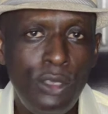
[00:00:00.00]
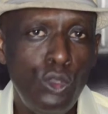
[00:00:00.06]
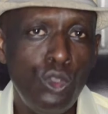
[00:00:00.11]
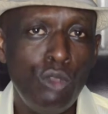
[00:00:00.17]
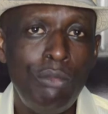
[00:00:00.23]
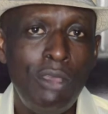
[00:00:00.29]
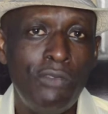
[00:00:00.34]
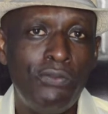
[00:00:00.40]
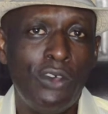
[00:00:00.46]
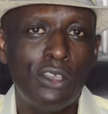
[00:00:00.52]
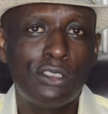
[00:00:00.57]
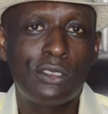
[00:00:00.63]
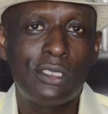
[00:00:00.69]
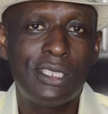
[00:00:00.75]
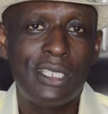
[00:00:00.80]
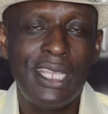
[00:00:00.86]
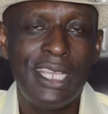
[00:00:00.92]
You may
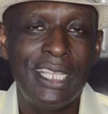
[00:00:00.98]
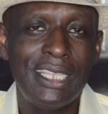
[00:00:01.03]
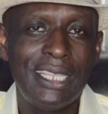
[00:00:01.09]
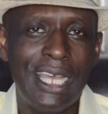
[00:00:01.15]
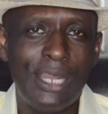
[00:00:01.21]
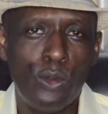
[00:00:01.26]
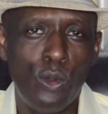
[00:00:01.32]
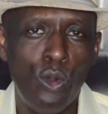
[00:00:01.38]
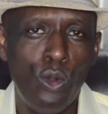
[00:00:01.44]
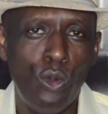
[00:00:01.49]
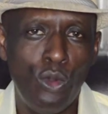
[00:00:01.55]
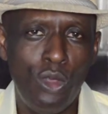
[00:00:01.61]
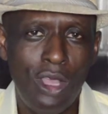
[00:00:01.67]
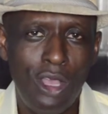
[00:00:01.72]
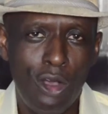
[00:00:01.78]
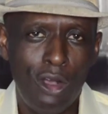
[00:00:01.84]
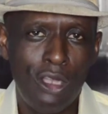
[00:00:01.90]
first think that,
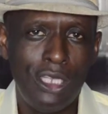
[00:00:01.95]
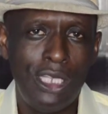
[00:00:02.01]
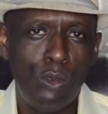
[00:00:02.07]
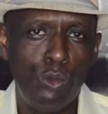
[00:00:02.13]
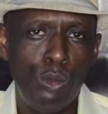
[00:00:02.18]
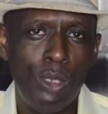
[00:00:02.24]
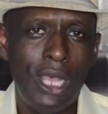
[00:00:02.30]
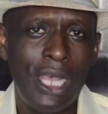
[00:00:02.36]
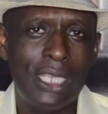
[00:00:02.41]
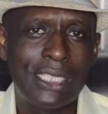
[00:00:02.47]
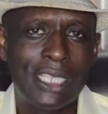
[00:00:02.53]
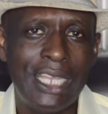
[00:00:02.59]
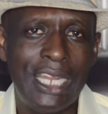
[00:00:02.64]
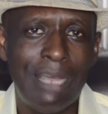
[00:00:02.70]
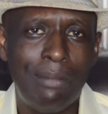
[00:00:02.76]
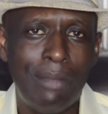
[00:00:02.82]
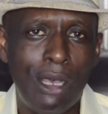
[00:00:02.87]
oh, all they will be
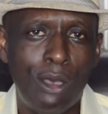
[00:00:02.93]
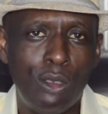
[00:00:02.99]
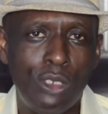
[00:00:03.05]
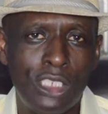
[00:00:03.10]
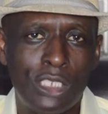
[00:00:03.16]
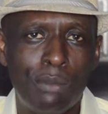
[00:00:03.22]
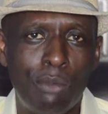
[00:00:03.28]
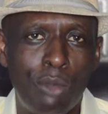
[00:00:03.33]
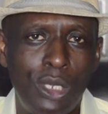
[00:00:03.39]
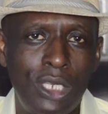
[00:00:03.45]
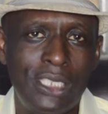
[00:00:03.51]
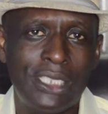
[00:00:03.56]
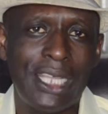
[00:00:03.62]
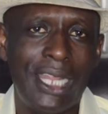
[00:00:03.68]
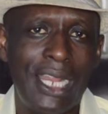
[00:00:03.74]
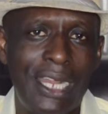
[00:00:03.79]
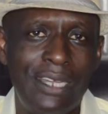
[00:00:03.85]
asking about is money,
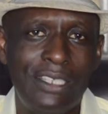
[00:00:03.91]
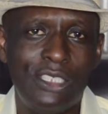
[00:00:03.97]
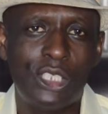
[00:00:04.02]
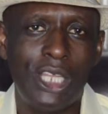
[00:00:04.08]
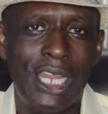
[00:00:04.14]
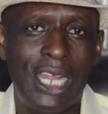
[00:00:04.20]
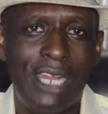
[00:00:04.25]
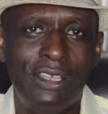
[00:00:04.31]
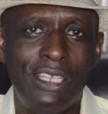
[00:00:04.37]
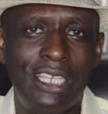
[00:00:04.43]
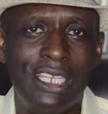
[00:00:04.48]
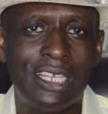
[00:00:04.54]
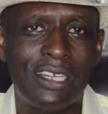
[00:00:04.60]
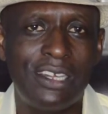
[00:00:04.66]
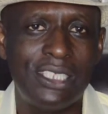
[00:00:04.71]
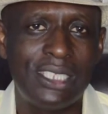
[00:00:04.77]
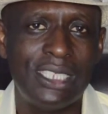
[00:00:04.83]

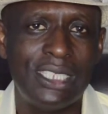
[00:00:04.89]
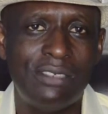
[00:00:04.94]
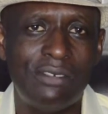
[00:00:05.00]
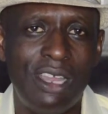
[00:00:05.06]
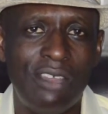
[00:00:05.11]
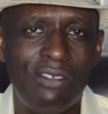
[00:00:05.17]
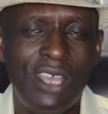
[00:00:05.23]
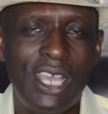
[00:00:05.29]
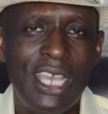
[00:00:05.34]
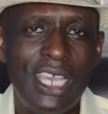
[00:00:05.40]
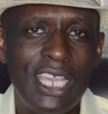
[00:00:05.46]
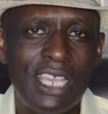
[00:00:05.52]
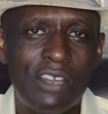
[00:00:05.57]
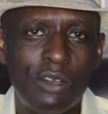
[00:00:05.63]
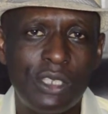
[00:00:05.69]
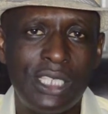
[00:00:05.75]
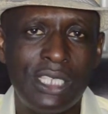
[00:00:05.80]
salary, increase
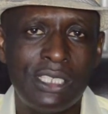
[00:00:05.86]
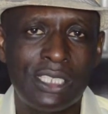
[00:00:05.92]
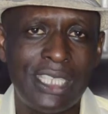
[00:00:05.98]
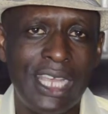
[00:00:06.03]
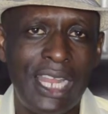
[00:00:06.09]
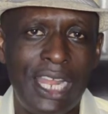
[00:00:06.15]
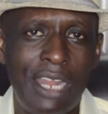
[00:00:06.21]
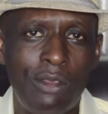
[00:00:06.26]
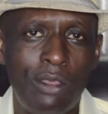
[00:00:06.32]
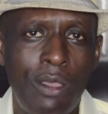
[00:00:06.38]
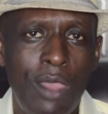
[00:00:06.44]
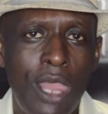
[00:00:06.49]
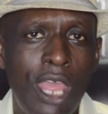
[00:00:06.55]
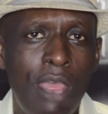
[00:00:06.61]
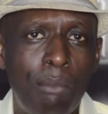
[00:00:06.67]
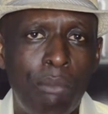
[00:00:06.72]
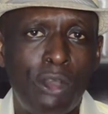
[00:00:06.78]
in salary.
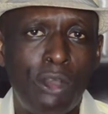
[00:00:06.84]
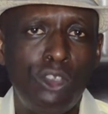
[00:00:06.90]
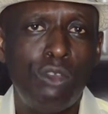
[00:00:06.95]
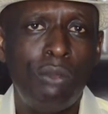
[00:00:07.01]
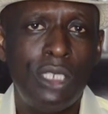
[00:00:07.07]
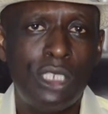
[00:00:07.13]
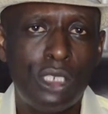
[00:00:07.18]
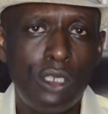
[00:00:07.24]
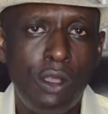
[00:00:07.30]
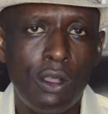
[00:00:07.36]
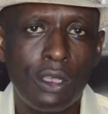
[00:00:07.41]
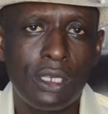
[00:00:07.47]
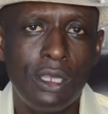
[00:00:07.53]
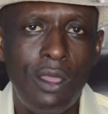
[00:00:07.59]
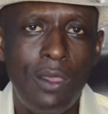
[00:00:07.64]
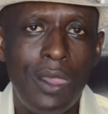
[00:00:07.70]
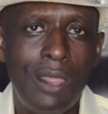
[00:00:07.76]
But you'll be
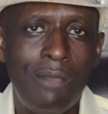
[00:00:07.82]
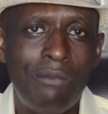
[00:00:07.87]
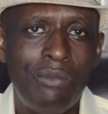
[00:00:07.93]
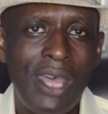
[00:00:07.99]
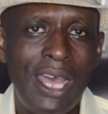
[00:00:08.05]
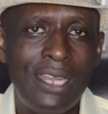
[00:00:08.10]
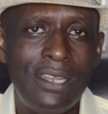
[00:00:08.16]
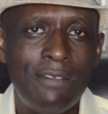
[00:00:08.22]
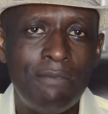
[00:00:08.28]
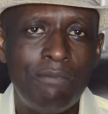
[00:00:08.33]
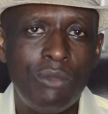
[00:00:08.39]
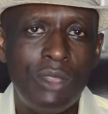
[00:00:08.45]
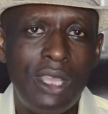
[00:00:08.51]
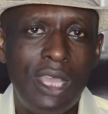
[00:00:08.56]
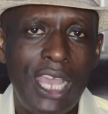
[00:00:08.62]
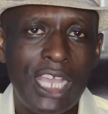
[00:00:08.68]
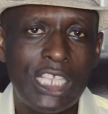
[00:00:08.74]
shocked that
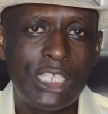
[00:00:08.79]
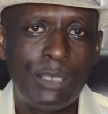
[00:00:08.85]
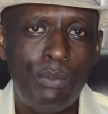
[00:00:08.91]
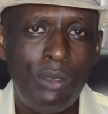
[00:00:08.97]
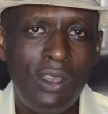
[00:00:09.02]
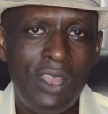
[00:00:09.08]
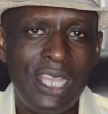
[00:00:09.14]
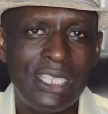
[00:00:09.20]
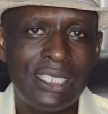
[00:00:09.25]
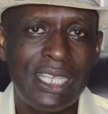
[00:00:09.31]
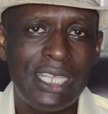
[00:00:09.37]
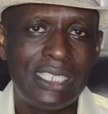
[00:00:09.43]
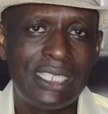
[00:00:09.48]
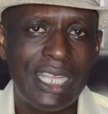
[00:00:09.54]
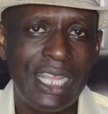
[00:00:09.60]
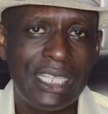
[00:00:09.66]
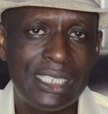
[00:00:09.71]
experience
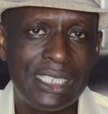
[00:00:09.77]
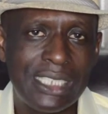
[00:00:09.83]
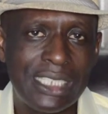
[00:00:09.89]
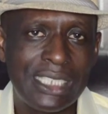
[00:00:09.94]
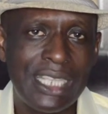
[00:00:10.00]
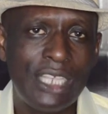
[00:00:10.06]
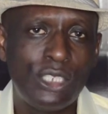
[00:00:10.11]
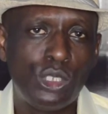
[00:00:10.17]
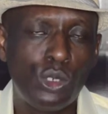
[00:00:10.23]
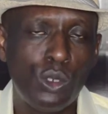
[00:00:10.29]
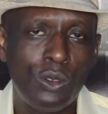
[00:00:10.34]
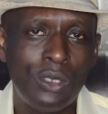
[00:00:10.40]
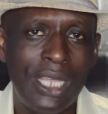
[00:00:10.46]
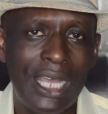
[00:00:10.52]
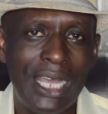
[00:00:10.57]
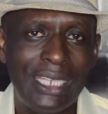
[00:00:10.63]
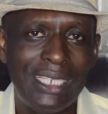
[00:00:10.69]
and statistics have
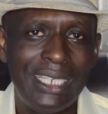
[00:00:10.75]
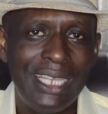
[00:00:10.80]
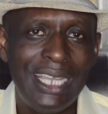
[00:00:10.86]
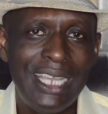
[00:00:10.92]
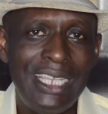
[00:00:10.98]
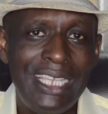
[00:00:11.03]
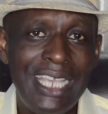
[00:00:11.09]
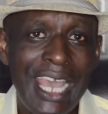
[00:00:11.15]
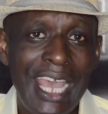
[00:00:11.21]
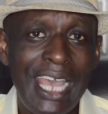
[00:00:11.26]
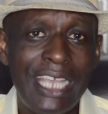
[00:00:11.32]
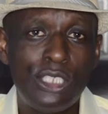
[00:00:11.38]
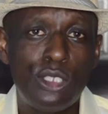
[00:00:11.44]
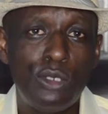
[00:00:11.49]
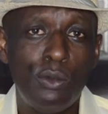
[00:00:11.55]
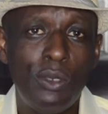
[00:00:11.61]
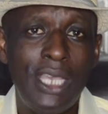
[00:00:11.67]
shown that,
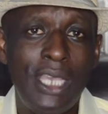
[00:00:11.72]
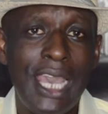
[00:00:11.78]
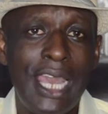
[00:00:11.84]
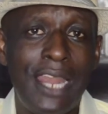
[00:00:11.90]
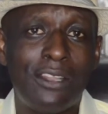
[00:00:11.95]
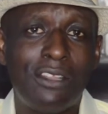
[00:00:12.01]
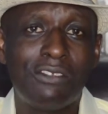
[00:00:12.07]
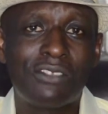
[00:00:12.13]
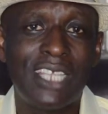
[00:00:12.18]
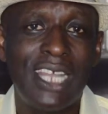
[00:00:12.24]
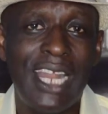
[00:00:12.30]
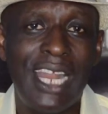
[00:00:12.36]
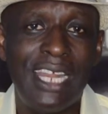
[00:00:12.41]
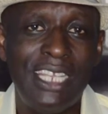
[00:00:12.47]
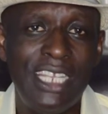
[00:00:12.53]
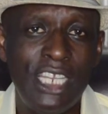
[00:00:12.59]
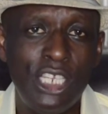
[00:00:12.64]
yes, you will hear a lot of
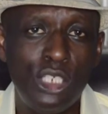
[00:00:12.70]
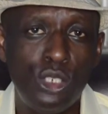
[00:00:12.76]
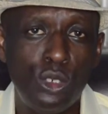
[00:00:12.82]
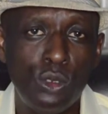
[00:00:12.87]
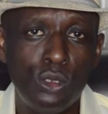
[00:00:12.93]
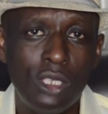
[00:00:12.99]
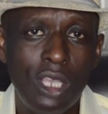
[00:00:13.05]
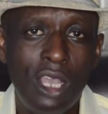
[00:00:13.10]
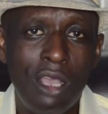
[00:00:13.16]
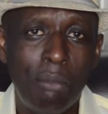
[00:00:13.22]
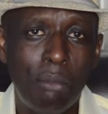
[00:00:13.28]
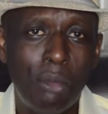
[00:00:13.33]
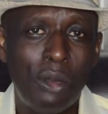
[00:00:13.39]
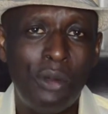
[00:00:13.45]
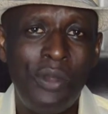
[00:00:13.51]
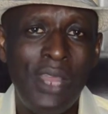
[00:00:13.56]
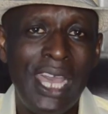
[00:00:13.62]
salary issues,
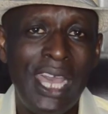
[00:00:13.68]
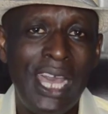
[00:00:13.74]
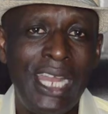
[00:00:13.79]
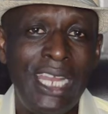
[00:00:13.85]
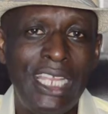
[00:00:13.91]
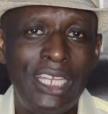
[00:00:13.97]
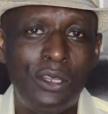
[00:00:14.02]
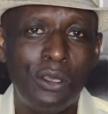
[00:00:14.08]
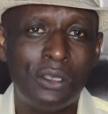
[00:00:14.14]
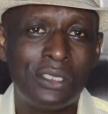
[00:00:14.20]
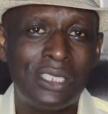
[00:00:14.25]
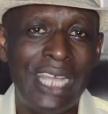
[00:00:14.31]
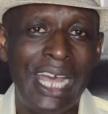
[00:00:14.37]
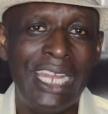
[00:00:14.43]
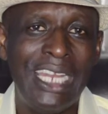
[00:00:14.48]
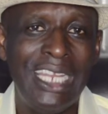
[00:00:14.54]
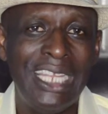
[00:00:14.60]
but rarely does
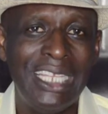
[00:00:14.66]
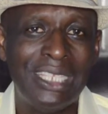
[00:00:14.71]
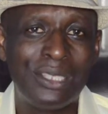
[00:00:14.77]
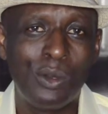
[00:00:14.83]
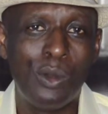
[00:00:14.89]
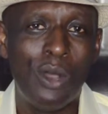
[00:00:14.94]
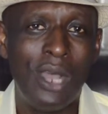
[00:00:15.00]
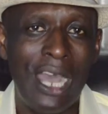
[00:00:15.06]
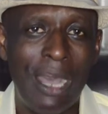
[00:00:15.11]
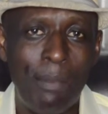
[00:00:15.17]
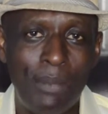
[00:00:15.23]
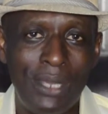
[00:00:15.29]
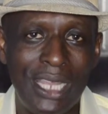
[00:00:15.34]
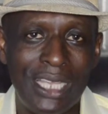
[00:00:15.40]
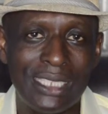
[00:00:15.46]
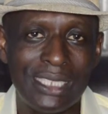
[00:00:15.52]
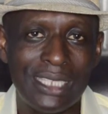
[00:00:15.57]
that lead to
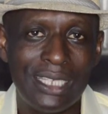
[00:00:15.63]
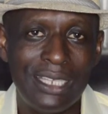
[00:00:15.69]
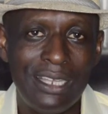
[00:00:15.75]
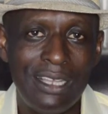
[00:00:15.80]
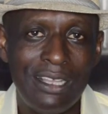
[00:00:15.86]
unhappiness.